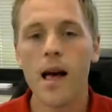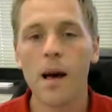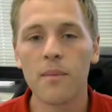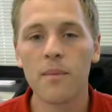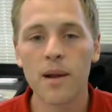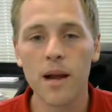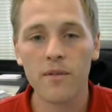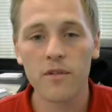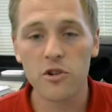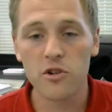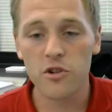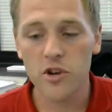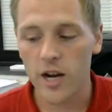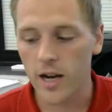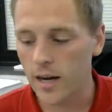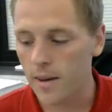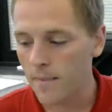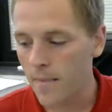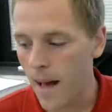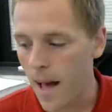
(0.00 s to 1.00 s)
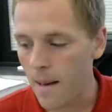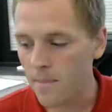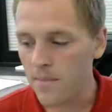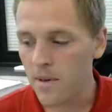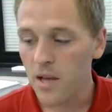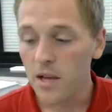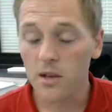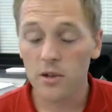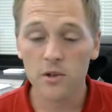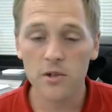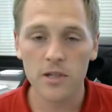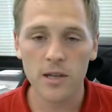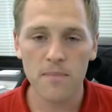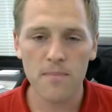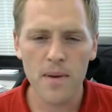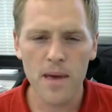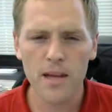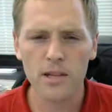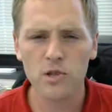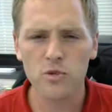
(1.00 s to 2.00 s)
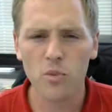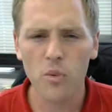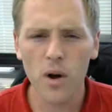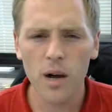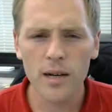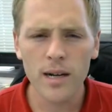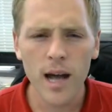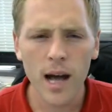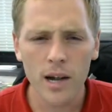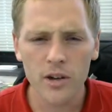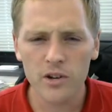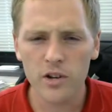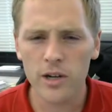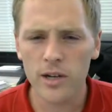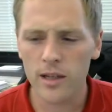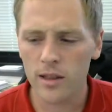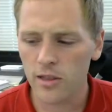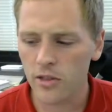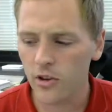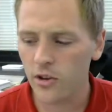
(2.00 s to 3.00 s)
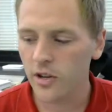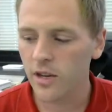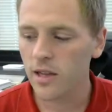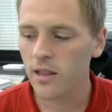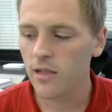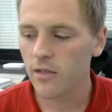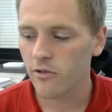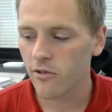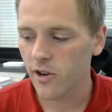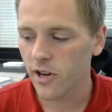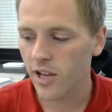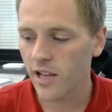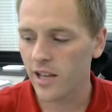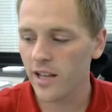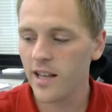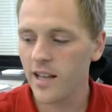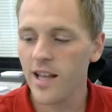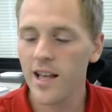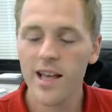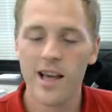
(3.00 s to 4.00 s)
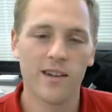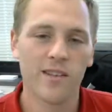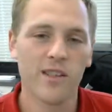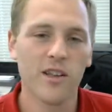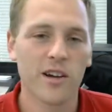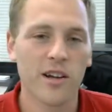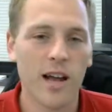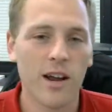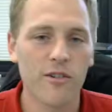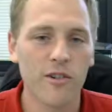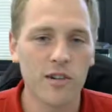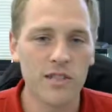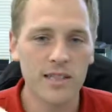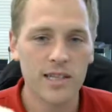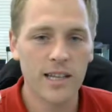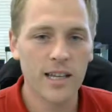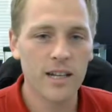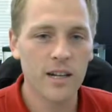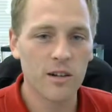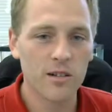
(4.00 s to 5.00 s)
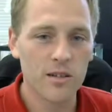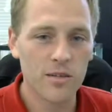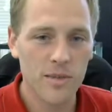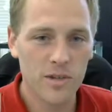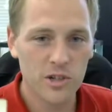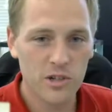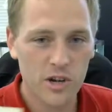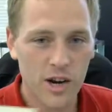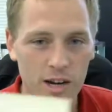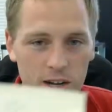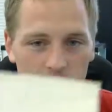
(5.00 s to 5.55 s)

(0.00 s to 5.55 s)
I'm going to have you create a map using page 133. And look, I wrote a sticky note to make sure